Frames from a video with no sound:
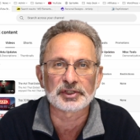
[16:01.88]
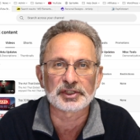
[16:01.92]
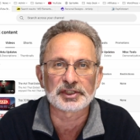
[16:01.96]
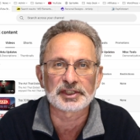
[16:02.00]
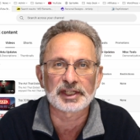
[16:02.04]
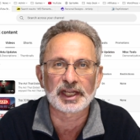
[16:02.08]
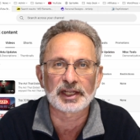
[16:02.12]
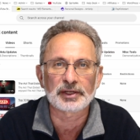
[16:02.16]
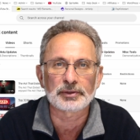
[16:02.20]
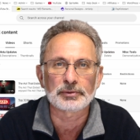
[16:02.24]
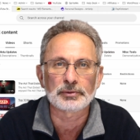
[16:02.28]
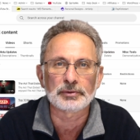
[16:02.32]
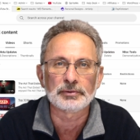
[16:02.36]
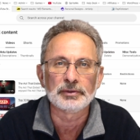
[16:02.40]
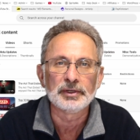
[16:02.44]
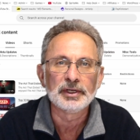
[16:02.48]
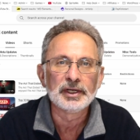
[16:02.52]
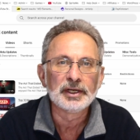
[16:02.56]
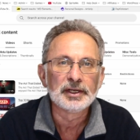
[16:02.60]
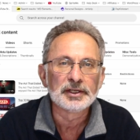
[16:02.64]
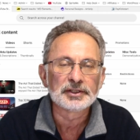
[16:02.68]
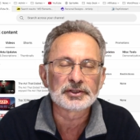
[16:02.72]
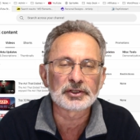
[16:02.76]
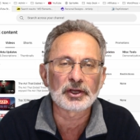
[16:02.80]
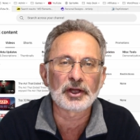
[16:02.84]
channel,
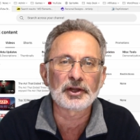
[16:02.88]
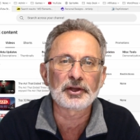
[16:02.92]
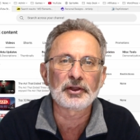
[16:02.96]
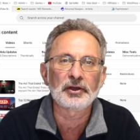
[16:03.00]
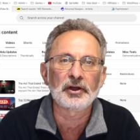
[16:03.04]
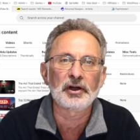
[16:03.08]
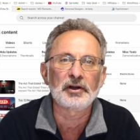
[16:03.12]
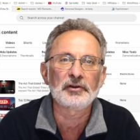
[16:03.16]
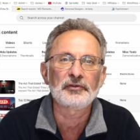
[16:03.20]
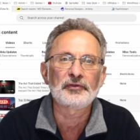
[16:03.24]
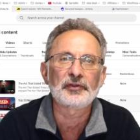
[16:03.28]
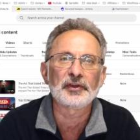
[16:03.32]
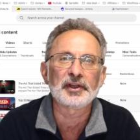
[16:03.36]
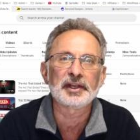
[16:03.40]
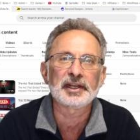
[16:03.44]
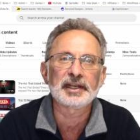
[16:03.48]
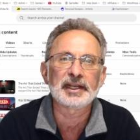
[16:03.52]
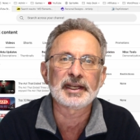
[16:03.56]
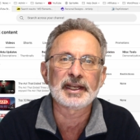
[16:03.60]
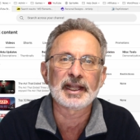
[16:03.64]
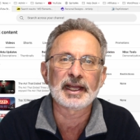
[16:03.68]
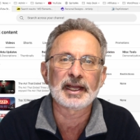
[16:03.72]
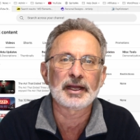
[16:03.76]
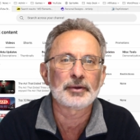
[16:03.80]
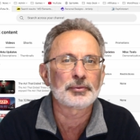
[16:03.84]
signing off, and
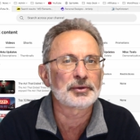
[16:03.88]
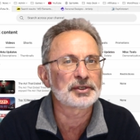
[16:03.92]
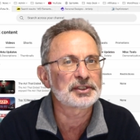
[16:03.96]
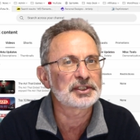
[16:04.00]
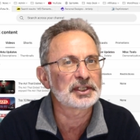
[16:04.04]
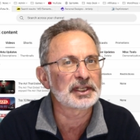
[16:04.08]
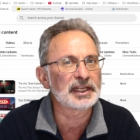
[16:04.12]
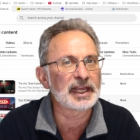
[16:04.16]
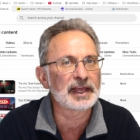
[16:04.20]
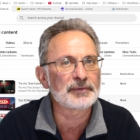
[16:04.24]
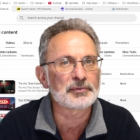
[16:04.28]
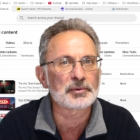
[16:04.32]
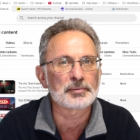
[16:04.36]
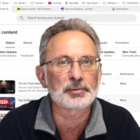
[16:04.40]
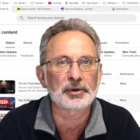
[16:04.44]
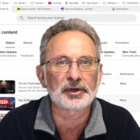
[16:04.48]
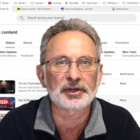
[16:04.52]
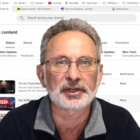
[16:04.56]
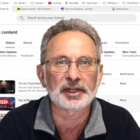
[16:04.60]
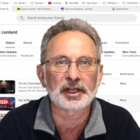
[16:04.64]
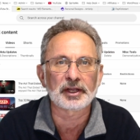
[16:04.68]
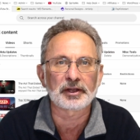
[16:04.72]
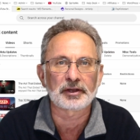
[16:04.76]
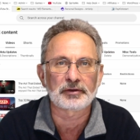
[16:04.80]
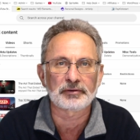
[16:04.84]
wishing everybody
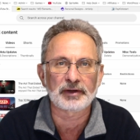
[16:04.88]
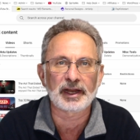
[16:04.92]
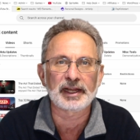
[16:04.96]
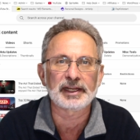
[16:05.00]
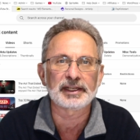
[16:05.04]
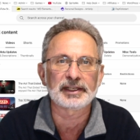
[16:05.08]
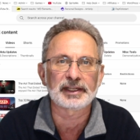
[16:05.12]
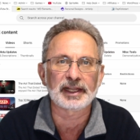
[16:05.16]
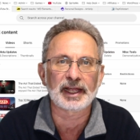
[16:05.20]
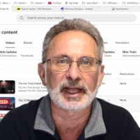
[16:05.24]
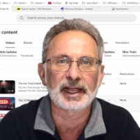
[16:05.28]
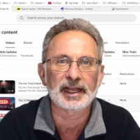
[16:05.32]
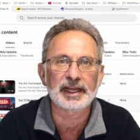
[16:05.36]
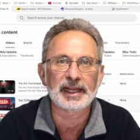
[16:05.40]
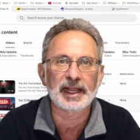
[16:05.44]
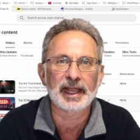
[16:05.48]
a great day,